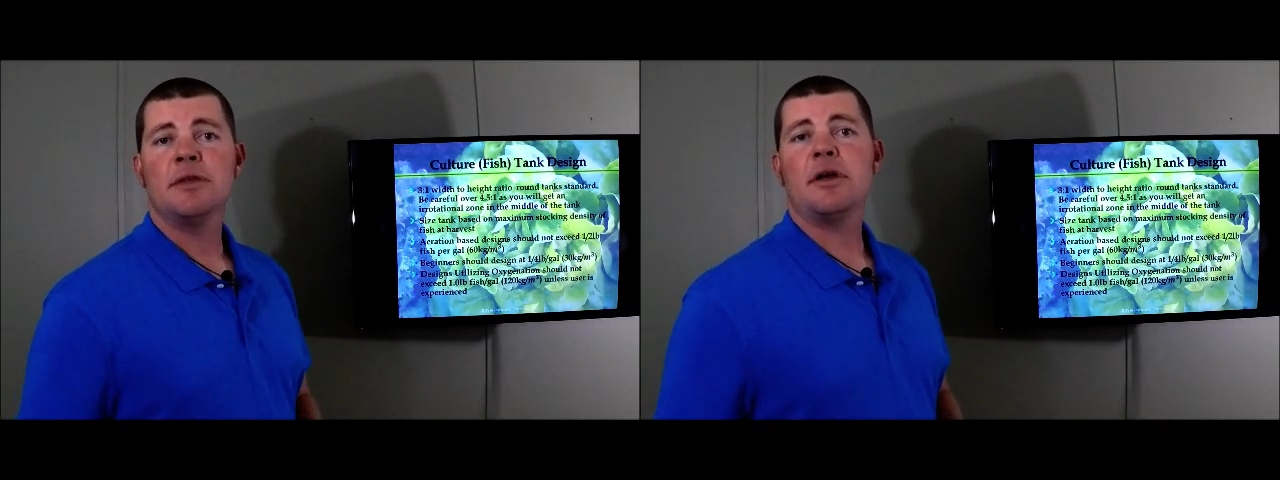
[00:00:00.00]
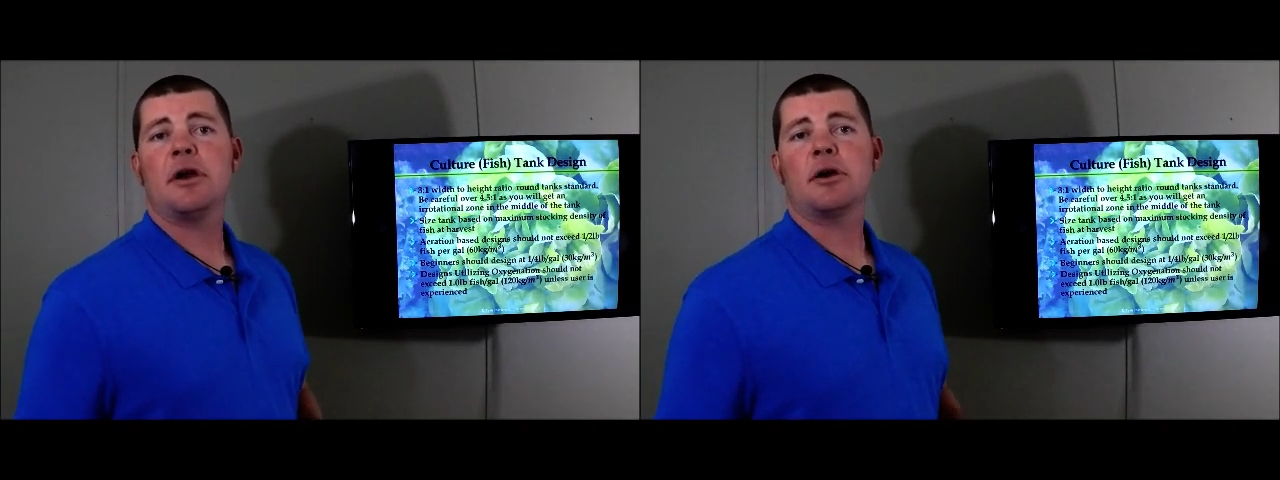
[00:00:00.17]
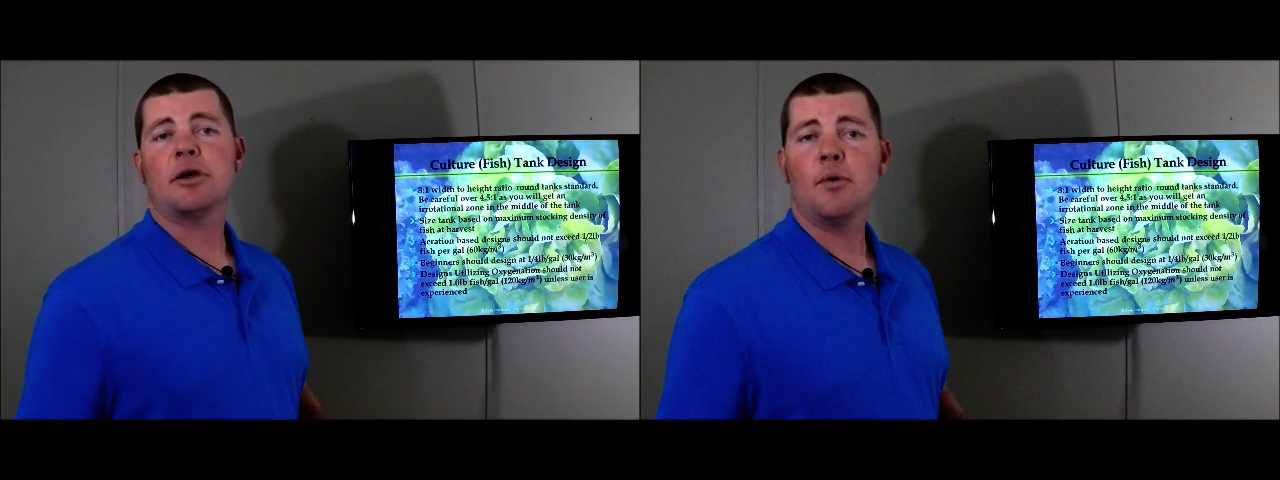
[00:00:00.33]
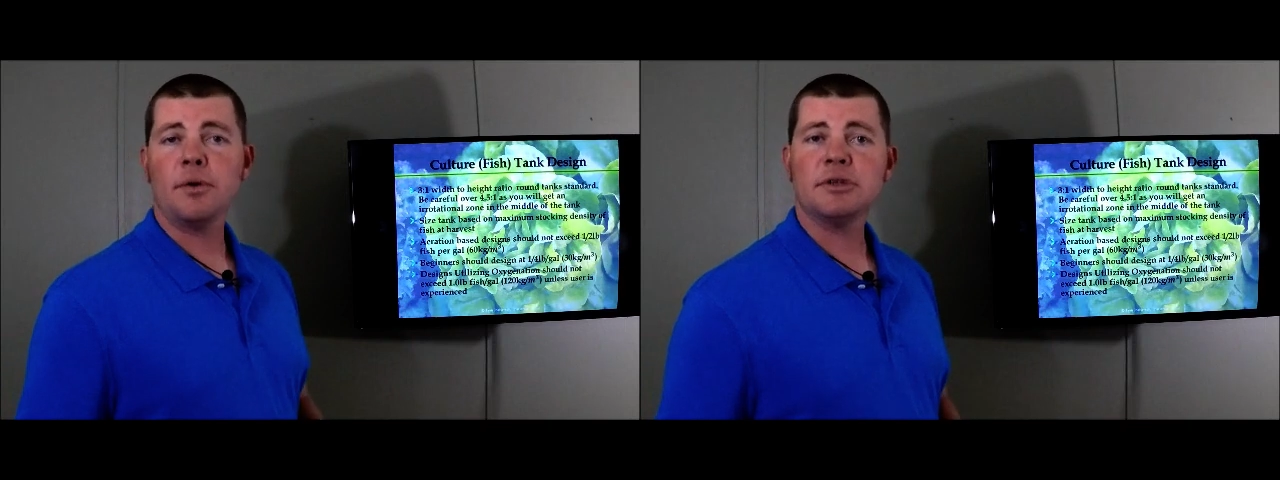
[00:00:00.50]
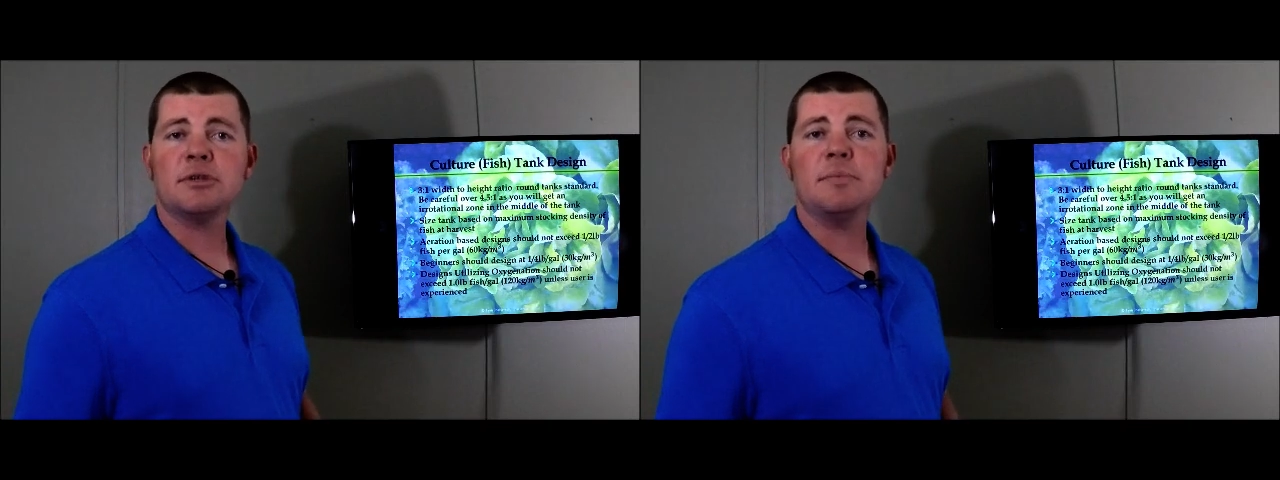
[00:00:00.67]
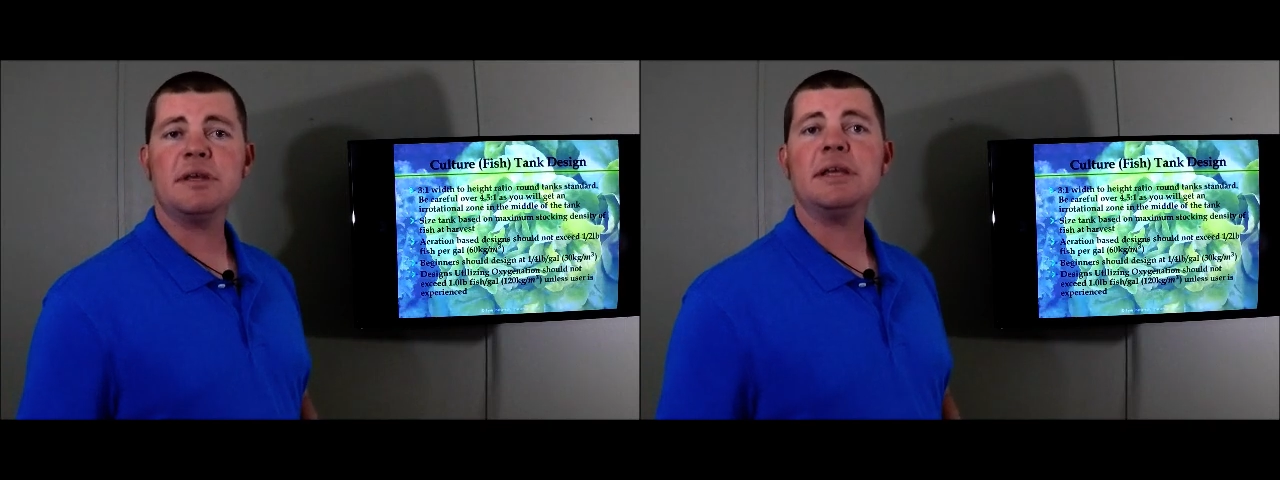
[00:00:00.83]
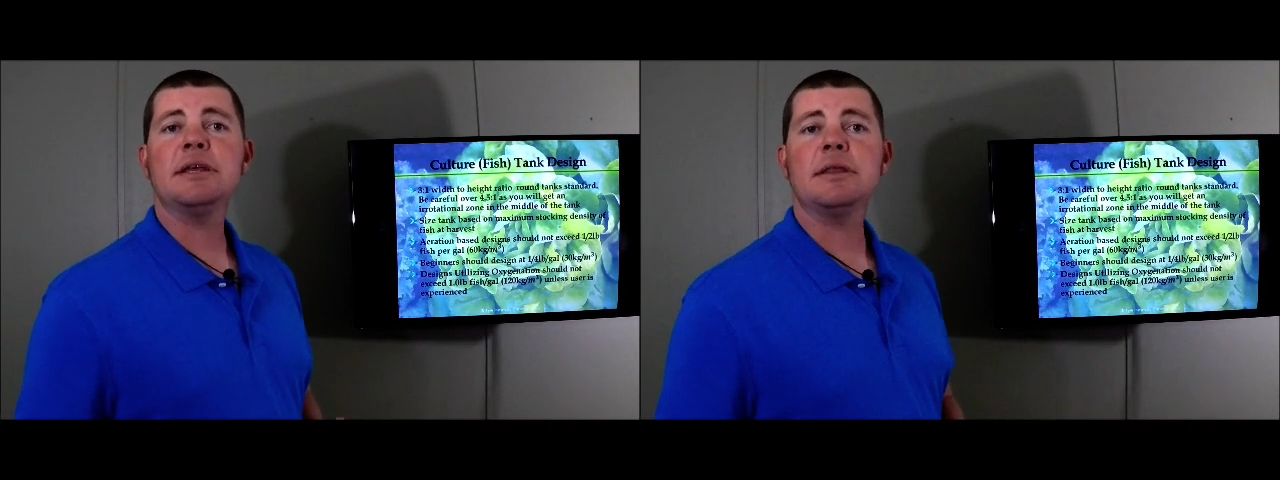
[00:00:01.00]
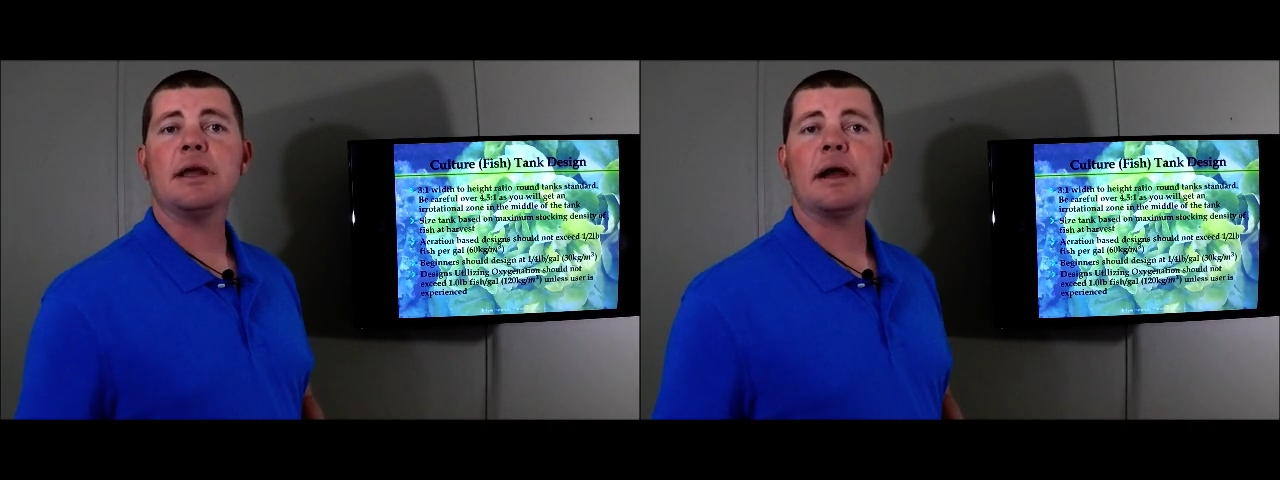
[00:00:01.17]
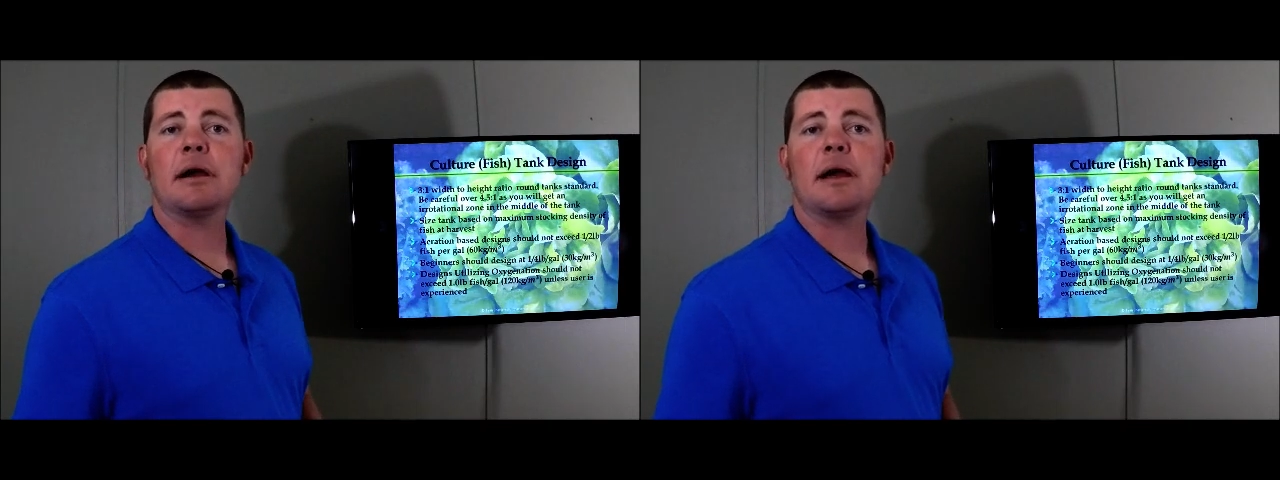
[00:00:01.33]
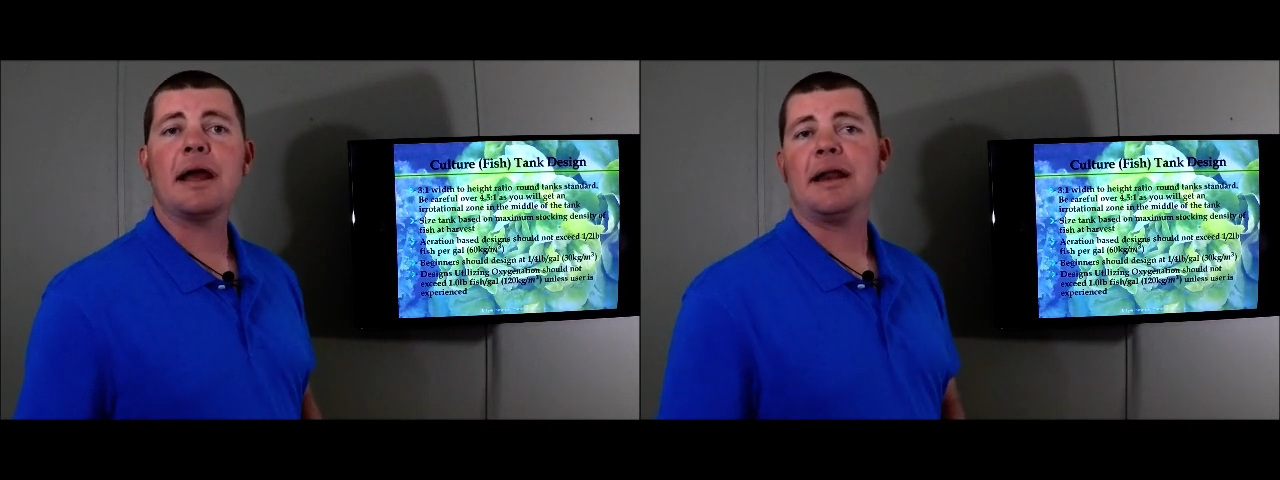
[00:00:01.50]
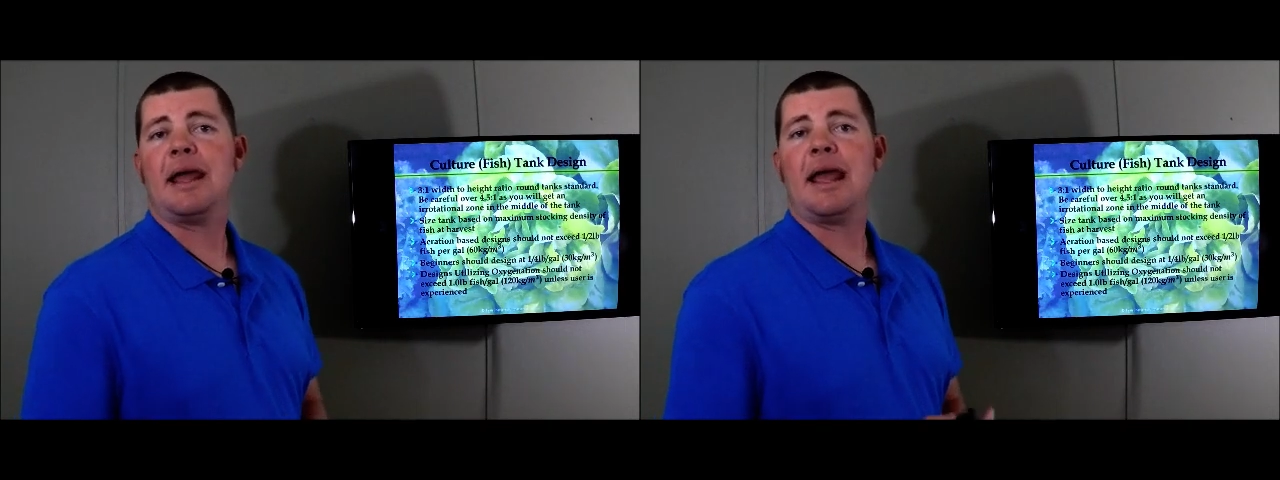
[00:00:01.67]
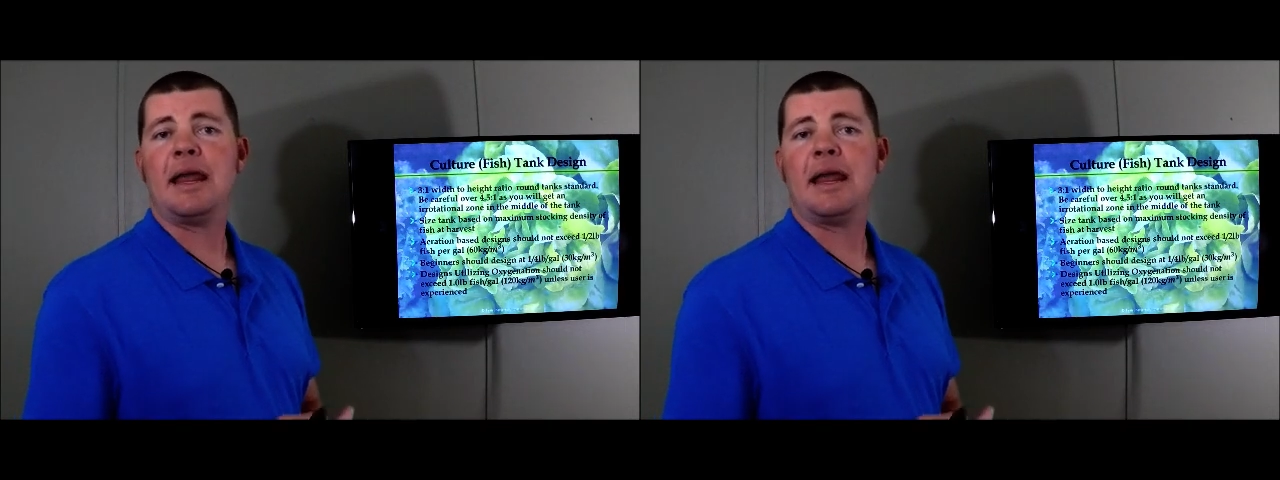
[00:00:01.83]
that are going to be in there at